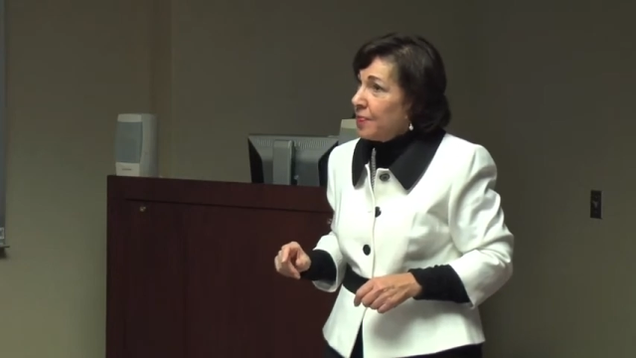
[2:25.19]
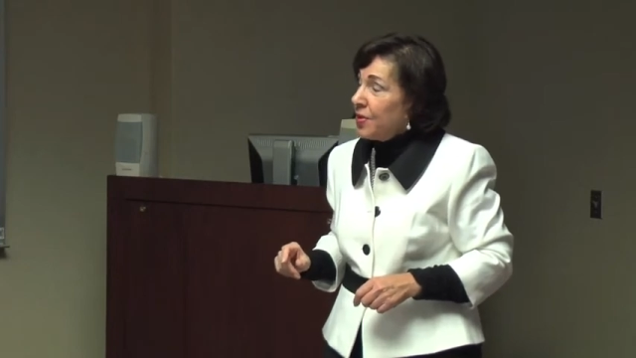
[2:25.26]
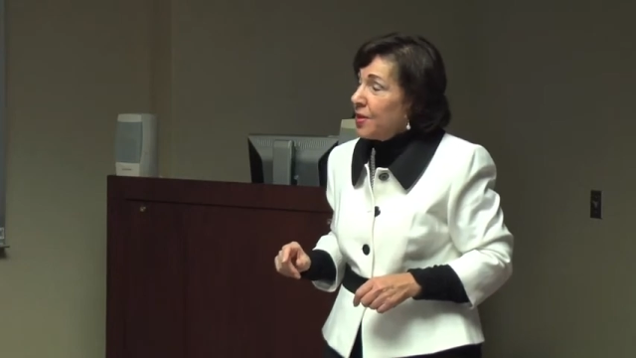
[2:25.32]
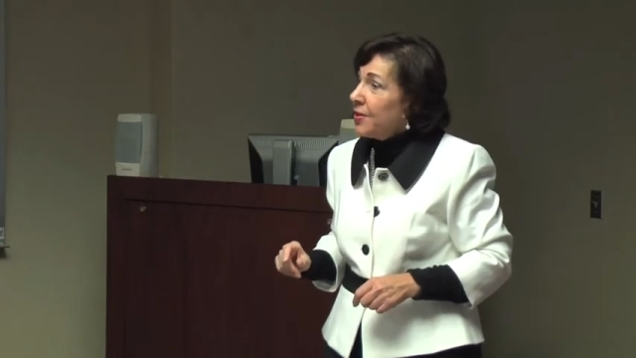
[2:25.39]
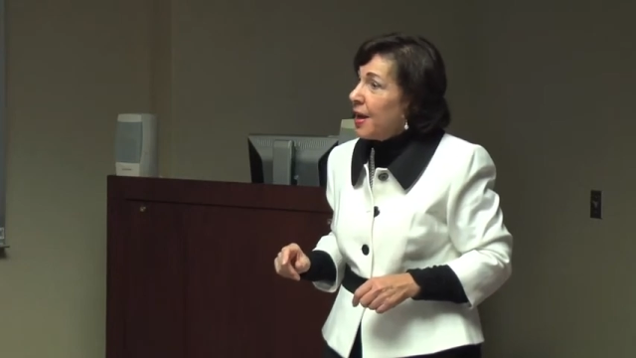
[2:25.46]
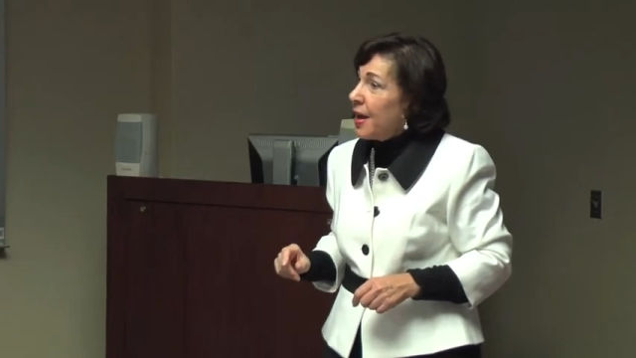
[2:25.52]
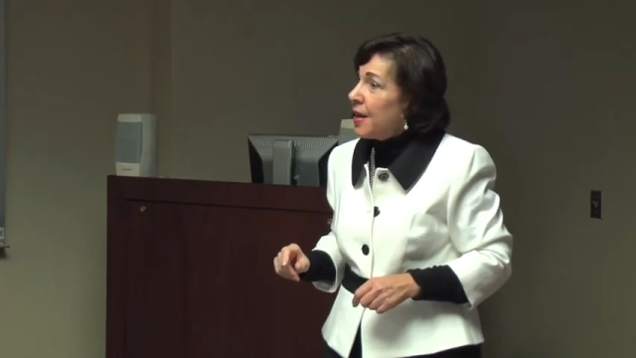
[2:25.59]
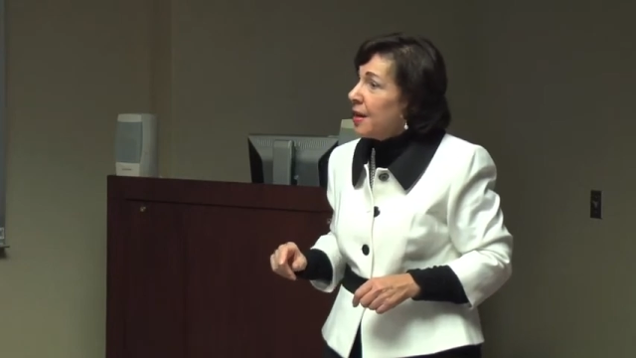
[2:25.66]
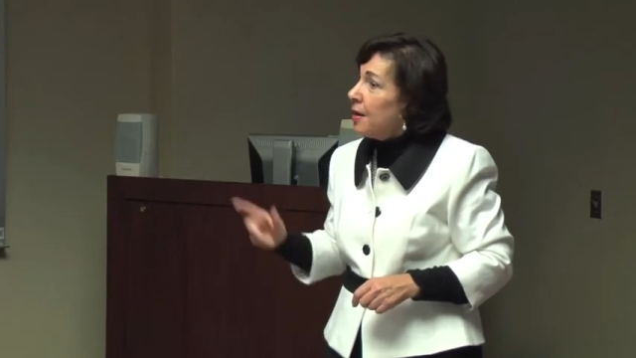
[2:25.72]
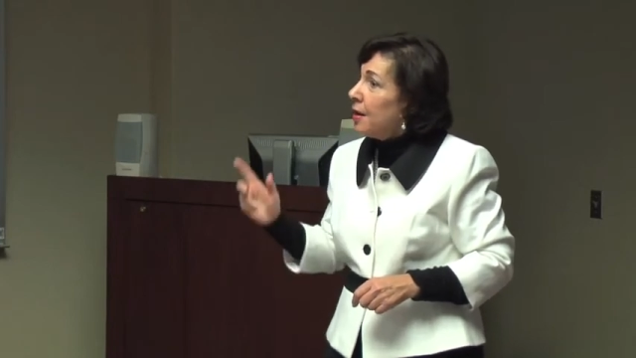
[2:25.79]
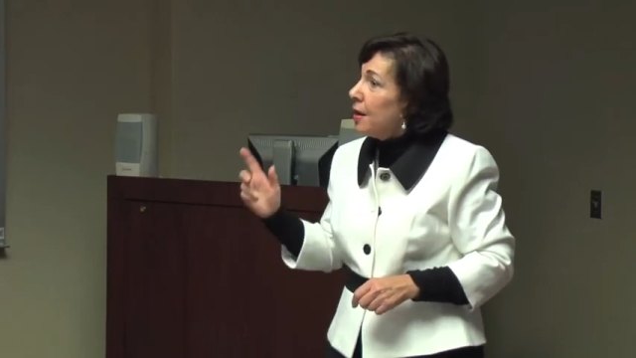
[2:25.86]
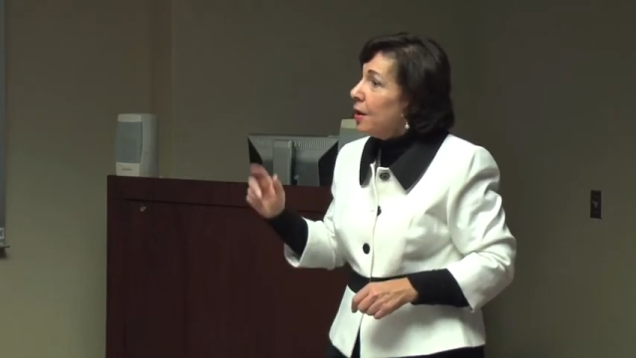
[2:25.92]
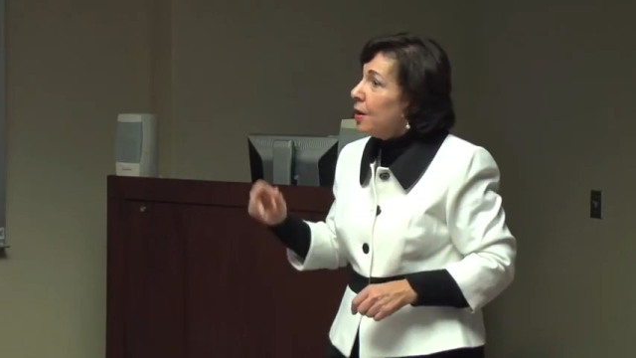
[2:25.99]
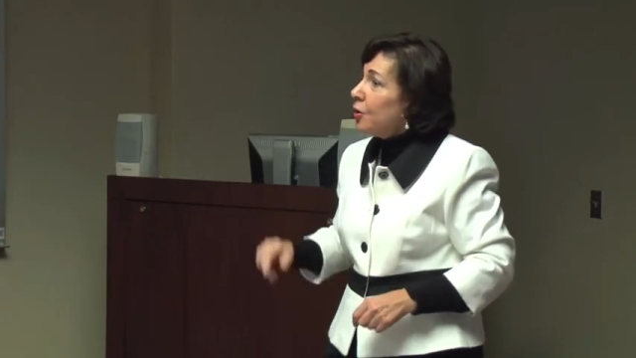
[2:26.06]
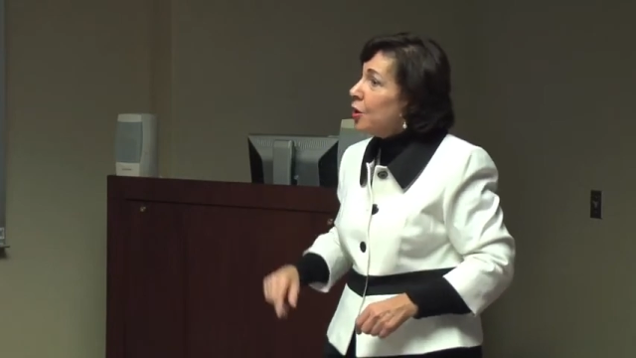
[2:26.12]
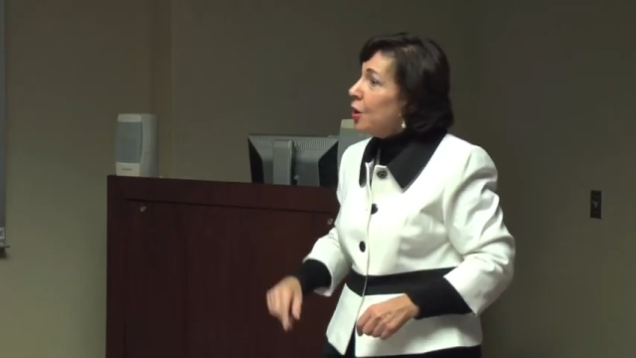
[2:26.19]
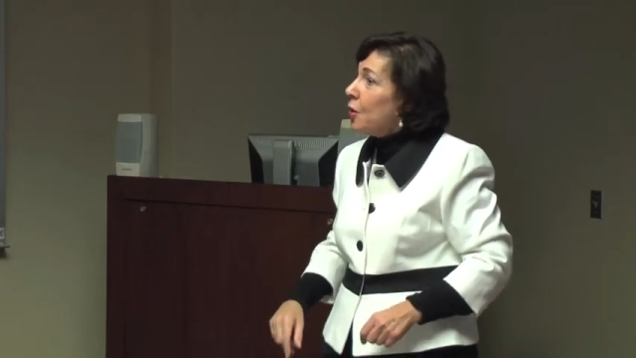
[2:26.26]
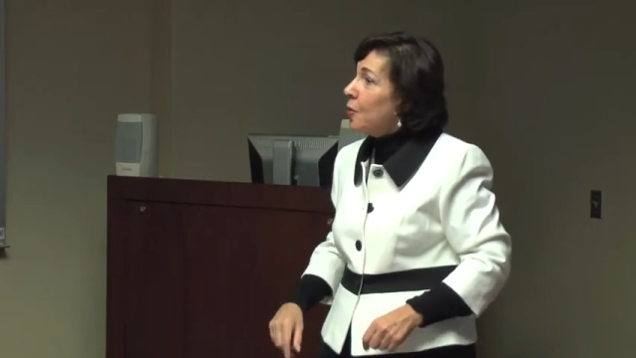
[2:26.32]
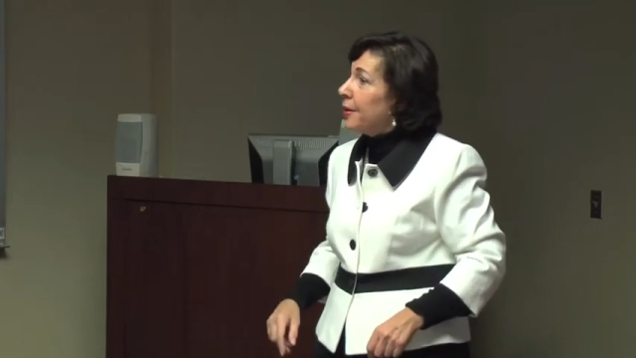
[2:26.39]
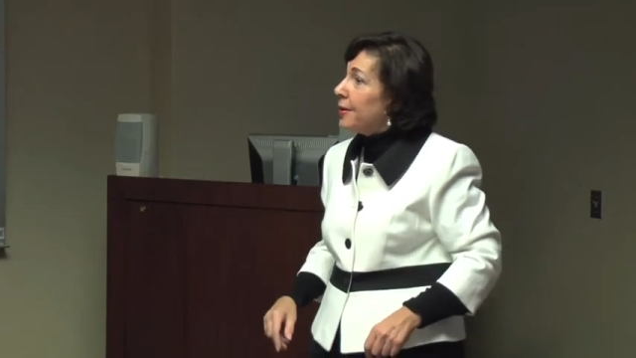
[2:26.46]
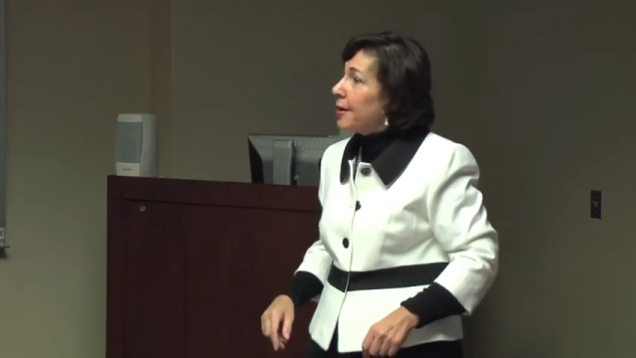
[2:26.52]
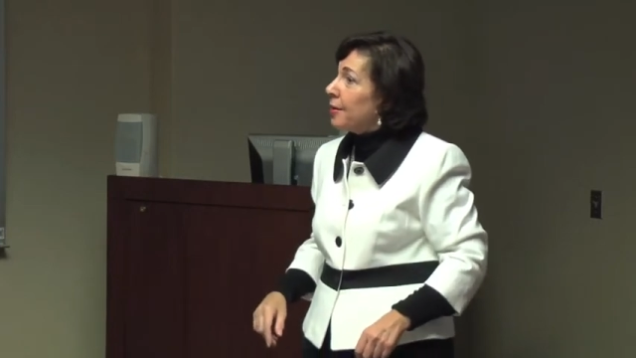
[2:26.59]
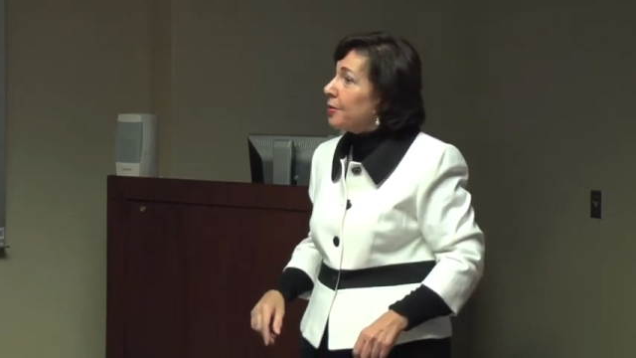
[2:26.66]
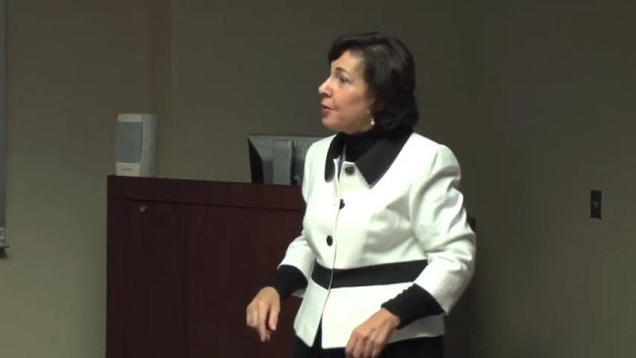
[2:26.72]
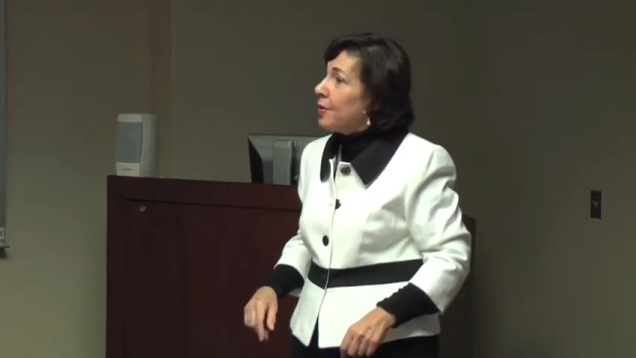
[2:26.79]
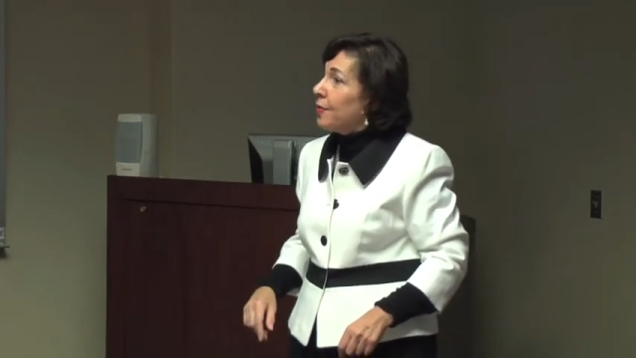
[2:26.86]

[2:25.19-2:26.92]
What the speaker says: saying, you know what, Dr.